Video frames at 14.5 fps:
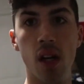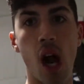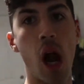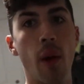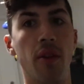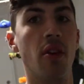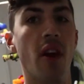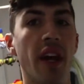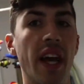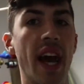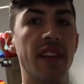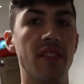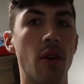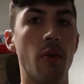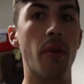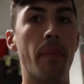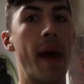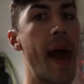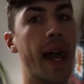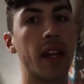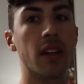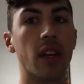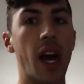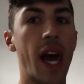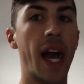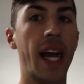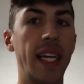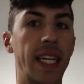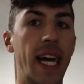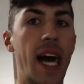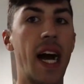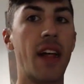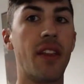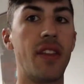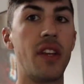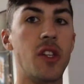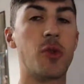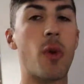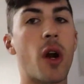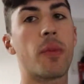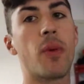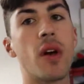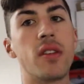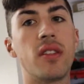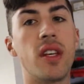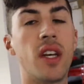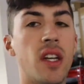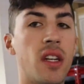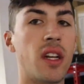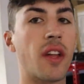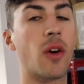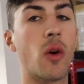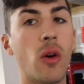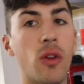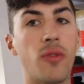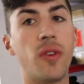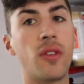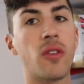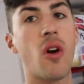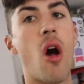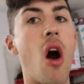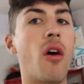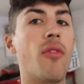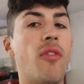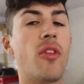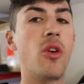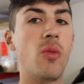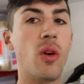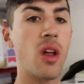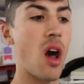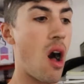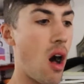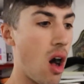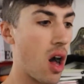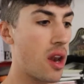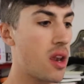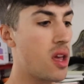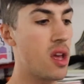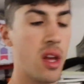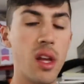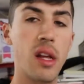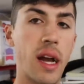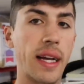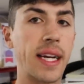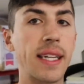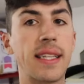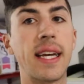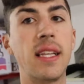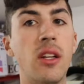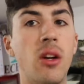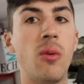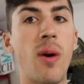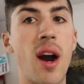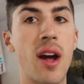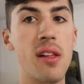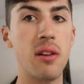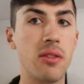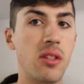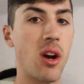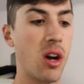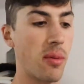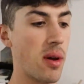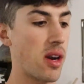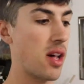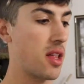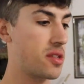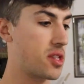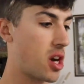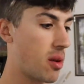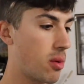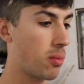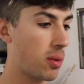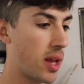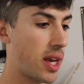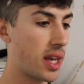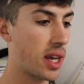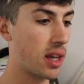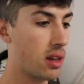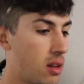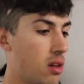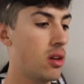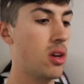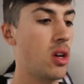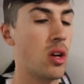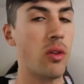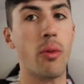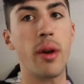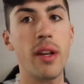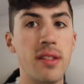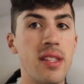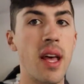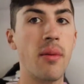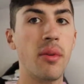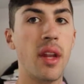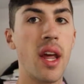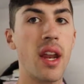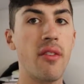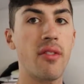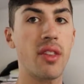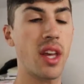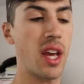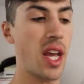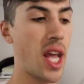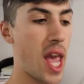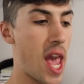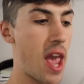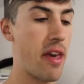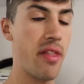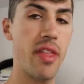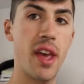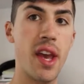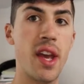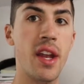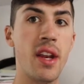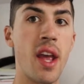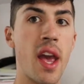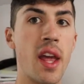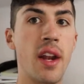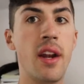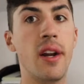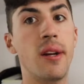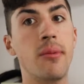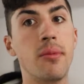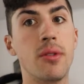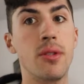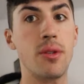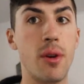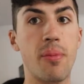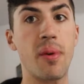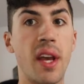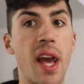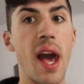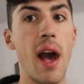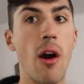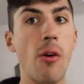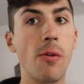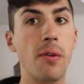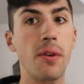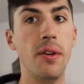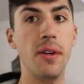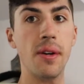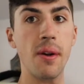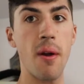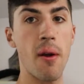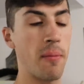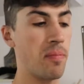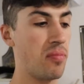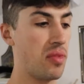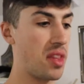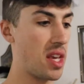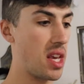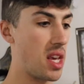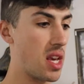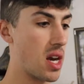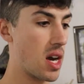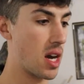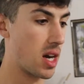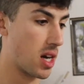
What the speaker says: All right, what's going on guys? So we're back. I got the spark plugs in, got the oil filter off, the new one on. I cut that little wire that I was talking about on the turbo blanket. Reassembled everything, and then ended up stripping out the